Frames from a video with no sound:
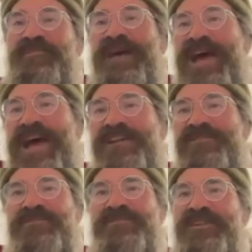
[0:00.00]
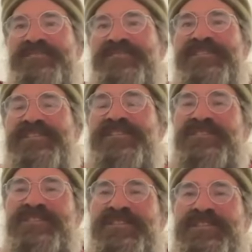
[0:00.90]
or mad or whatever it
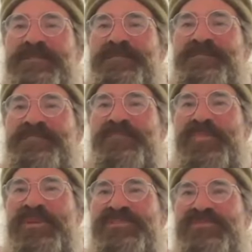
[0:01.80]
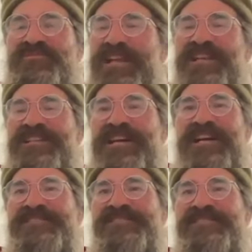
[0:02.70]
is, but just
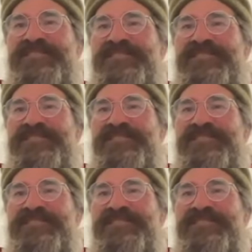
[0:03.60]
recognize that,